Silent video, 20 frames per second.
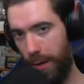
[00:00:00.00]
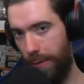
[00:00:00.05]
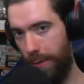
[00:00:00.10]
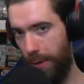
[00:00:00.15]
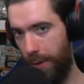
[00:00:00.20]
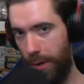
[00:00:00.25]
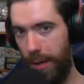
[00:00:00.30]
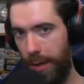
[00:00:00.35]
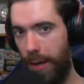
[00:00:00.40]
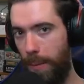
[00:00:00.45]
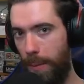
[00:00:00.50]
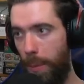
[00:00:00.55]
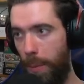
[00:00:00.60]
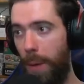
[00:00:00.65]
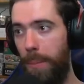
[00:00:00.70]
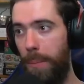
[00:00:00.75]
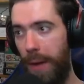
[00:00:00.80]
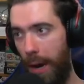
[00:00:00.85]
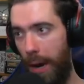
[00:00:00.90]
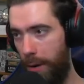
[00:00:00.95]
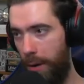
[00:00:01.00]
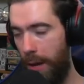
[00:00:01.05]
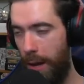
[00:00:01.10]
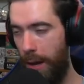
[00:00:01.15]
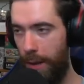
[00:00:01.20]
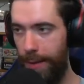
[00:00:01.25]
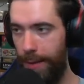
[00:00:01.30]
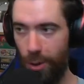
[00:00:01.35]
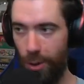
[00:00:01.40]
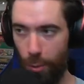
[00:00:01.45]
and feeling bummed out
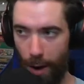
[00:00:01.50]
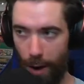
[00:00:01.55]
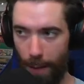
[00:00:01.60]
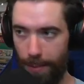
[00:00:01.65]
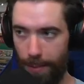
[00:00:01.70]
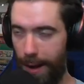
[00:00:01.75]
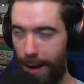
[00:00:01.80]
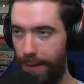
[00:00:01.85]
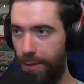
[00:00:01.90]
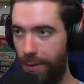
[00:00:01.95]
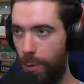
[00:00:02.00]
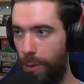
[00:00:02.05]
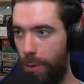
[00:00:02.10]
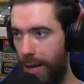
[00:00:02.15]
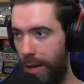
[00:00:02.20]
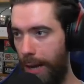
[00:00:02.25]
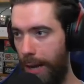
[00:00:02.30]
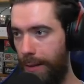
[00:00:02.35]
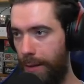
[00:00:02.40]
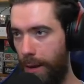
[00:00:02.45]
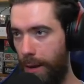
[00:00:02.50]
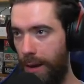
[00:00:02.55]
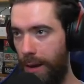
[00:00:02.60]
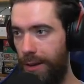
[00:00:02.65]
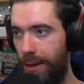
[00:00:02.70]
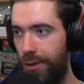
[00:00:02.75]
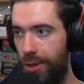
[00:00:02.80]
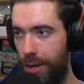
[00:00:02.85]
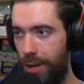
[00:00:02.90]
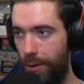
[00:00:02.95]
that you grabbed that as you were chasing
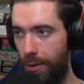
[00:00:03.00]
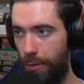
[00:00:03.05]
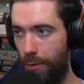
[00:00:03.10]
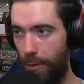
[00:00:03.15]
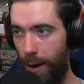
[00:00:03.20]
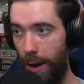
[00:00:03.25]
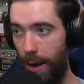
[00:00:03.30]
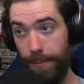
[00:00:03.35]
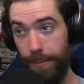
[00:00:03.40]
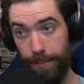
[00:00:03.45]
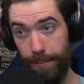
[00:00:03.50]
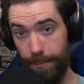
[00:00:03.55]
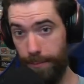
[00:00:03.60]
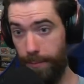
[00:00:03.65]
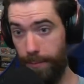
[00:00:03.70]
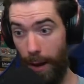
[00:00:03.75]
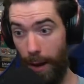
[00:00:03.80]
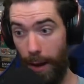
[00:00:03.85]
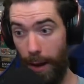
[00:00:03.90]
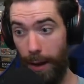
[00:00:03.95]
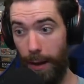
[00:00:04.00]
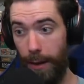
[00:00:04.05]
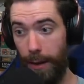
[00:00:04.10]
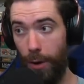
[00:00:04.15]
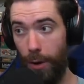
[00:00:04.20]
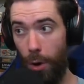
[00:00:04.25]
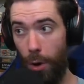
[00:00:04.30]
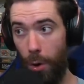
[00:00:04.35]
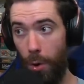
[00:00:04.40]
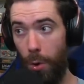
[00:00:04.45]
Jean Grey? I
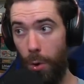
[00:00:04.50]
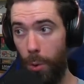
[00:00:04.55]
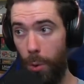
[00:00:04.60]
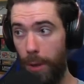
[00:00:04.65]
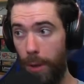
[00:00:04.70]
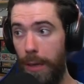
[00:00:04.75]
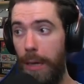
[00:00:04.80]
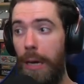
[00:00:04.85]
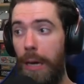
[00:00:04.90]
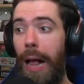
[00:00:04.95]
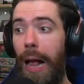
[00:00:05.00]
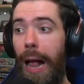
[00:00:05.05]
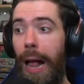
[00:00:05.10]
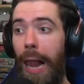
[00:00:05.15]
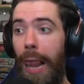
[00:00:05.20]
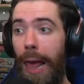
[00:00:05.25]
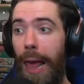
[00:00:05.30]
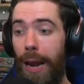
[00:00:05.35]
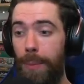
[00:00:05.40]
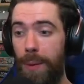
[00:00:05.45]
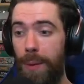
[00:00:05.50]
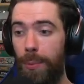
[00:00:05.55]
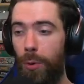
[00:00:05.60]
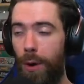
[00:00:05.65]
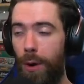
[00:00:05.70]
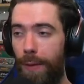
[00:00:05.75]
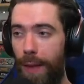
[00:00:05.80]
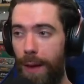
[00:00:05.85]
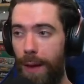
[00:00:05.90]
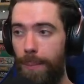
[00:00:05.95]
know a lot of people
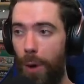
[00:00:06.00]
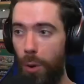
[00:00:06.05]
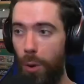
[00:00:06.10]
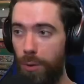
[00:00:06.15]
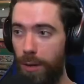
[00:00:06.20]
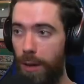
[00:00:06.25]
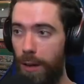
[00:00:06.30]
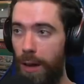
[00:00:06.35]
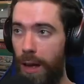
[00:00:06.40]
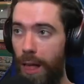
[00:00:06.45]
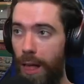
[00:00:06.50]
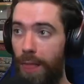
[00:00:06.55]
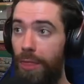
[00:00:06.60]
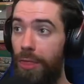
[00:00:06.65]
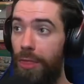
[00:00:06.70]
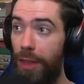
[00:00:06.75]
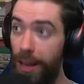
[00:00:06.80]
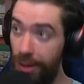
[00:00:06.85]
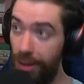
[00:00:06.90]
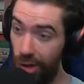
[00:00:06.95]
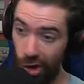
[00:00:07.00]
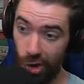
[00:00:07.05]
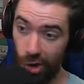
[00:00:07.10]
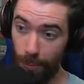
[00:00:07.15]
were in that boat. This